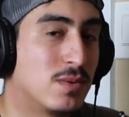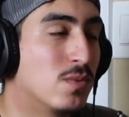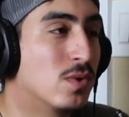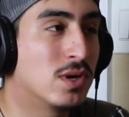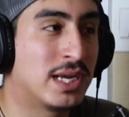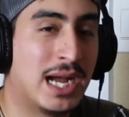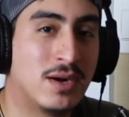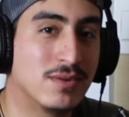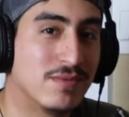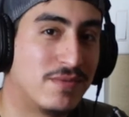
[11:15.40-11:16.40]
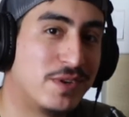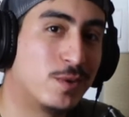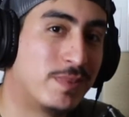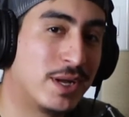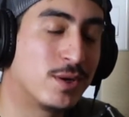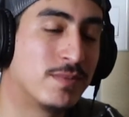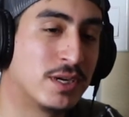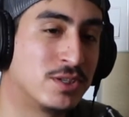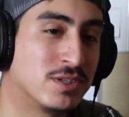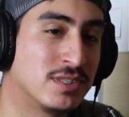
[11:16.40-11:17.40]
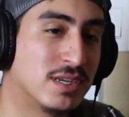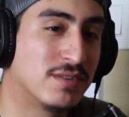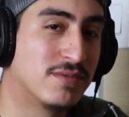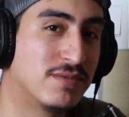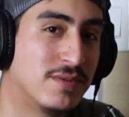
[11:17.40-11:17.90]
Work out. Feel better about yourself.